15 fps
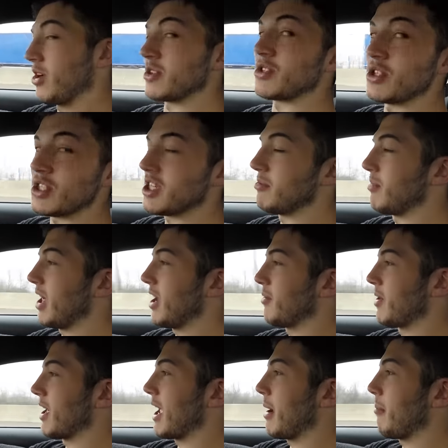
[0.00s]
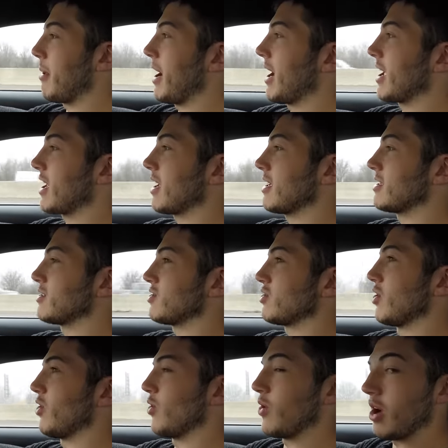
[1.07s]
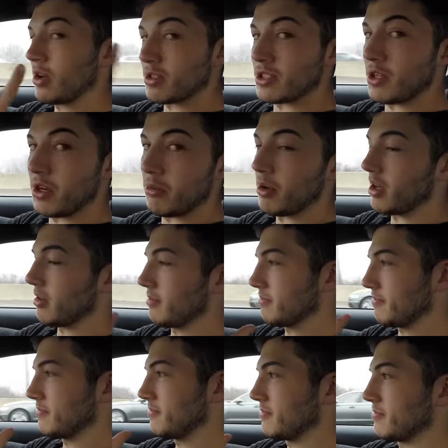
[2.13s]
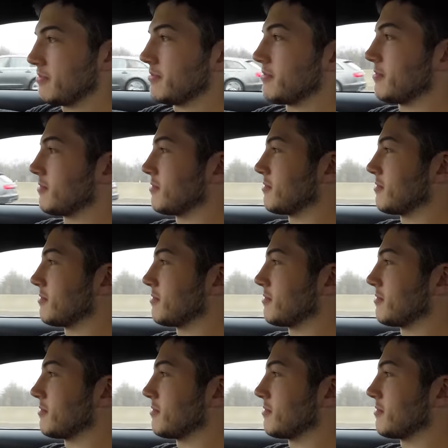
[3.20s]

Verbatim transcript: I'm going to the gym later when I get back, so I'll see you in a bit.